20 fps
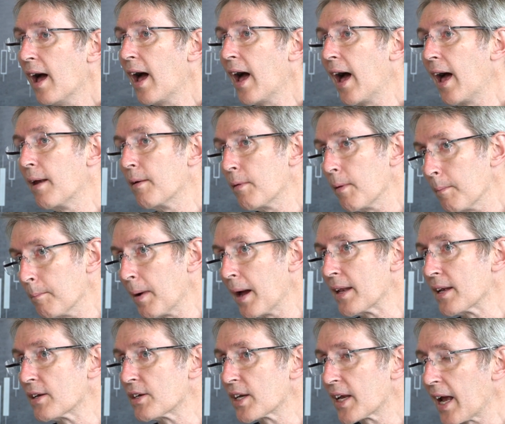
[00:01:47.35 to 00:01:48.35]
and
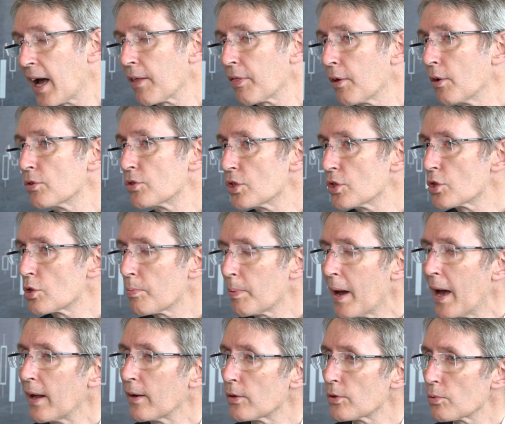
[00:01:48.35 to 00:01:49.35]
made into cathodes in
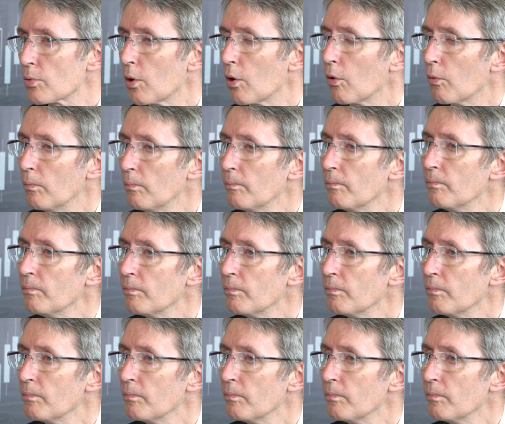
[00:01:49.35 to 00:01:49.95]
Japan as well.